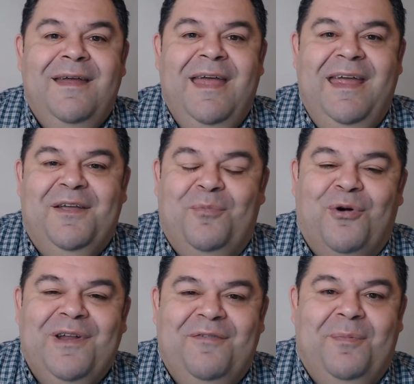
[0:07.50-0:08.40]
good
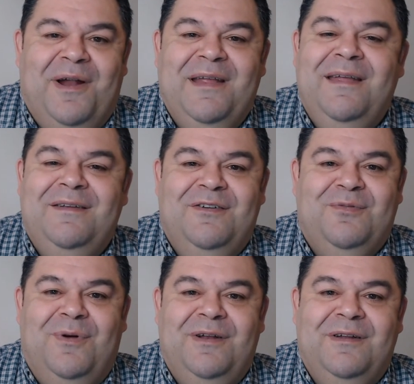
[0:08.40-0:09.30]
morning, everybody. I
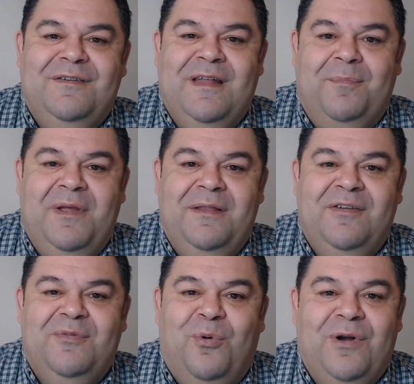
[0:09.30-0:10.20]
just wanted to stop in
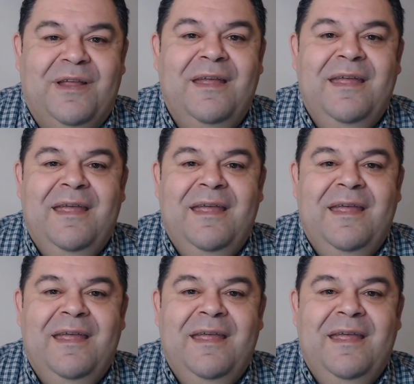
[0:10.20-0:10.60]
this morning